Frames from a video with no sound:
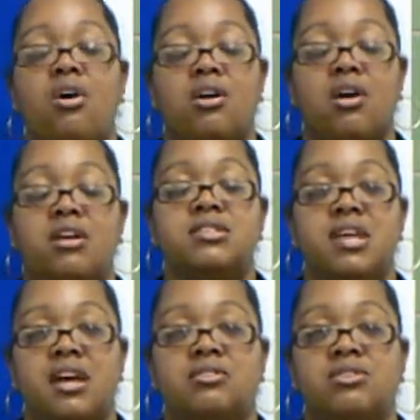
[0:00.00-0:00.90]

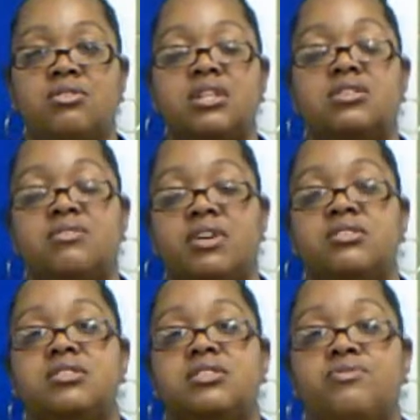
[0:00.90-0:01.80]
contact the early
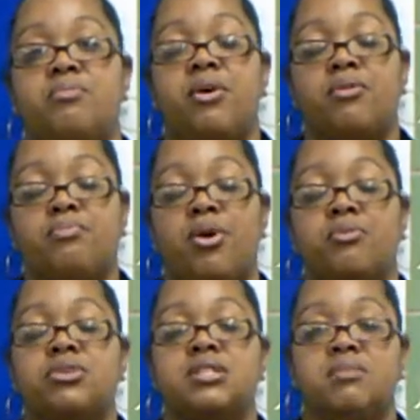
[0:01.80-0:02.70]
interventionist for
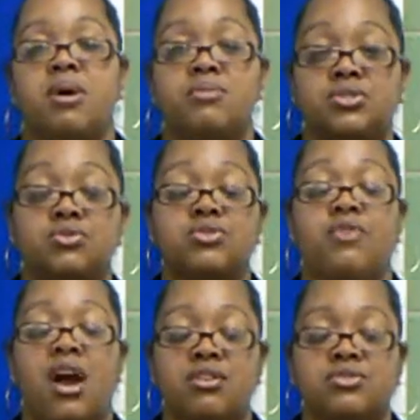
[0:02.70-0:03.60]
Baltimore City Public Schools for
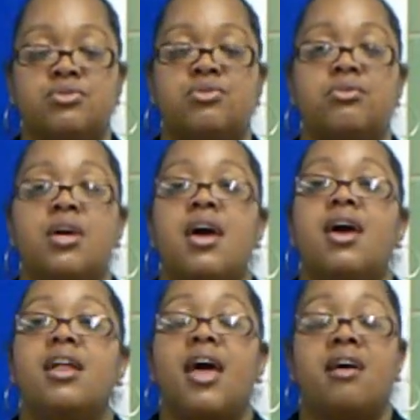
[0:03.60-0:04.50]
our school
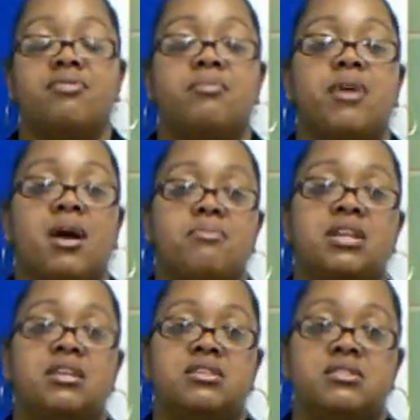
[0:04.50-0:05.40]
and have them come in
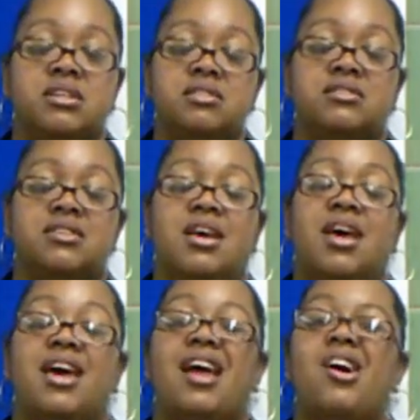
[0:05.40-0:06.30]
and assist.
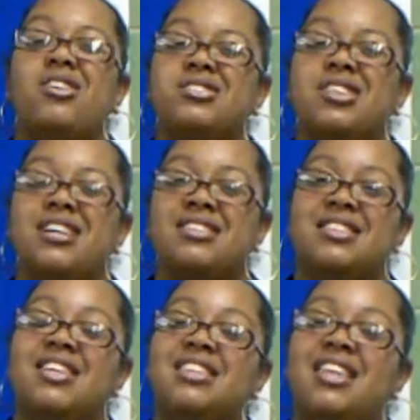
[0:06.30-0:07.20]
And I also like to
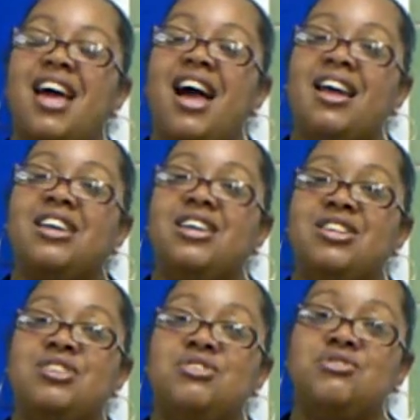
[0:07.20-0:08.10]
think that I can
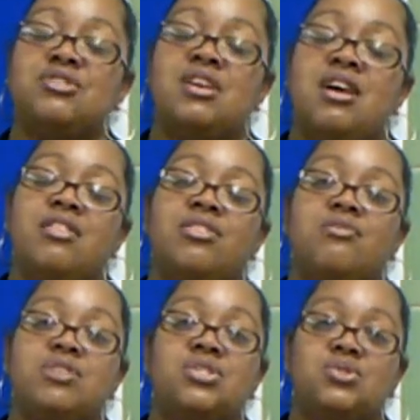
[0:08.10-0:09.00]
use the
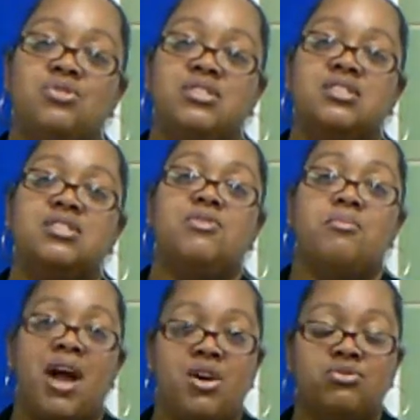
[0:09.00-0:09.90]
resources from
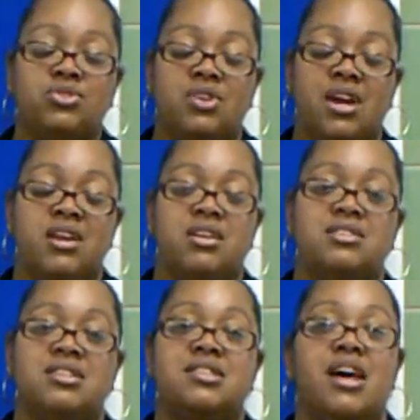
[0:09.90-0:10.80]
my own training,
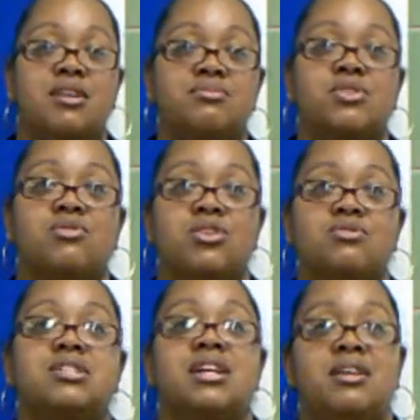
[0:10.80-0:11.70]
since I am so close
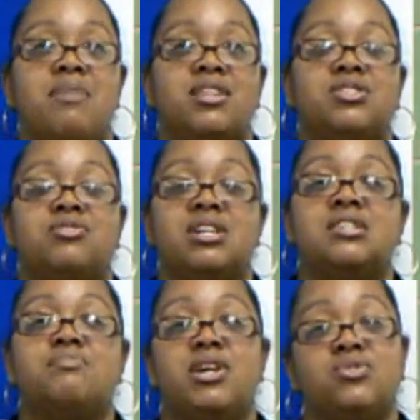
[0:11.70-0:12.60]
to getting my degree in
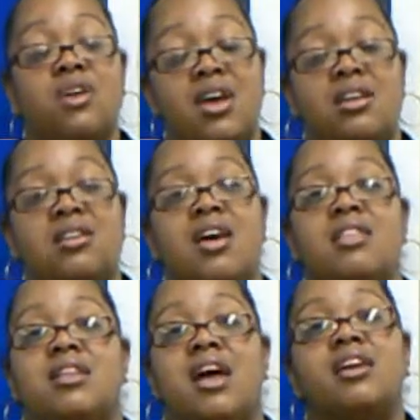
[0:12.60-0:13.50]
special ed,
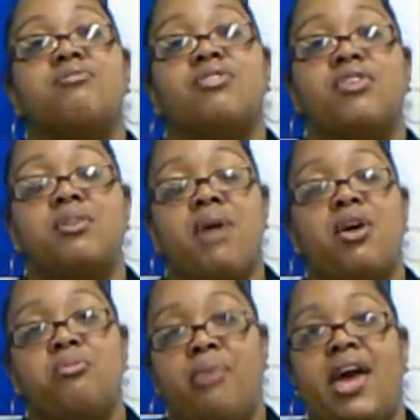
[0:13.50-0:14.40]
that I can refer to my
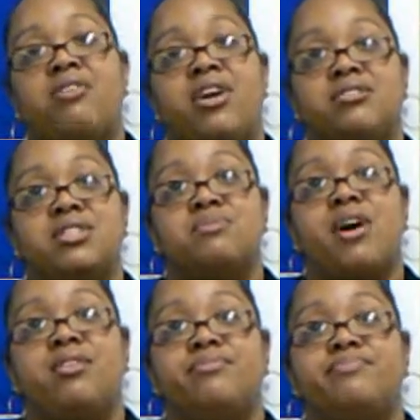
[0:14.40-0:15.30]
own background as well.